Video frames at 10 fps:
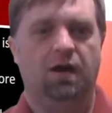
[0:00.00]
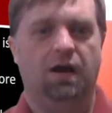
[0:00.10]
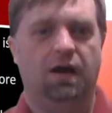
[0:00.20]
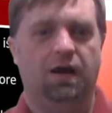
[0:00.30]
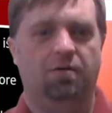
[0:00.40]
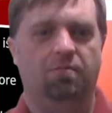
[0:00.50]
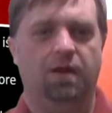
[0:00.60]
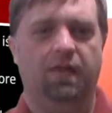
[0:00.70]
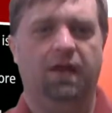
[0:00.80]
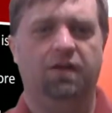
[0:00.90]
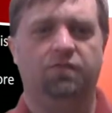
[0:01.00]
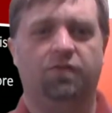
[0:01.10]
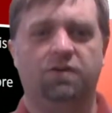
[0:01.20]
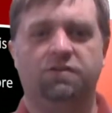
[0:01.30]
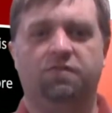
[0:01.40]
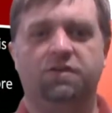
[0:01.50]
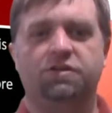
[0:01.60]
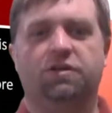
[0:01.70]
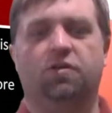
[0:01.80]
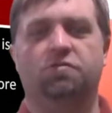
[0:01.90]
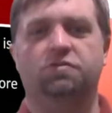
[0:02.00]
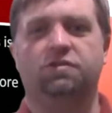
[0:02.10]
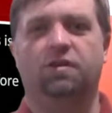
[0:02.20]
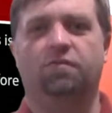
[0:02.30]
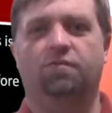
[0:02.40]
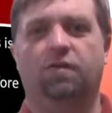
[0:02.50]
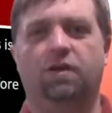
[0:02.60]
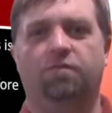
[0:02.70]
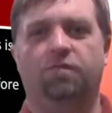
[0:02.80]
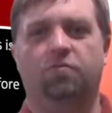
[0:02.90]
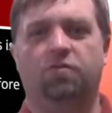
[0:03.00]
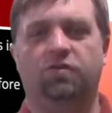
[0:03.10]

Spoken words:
And then as far as division goes, if you were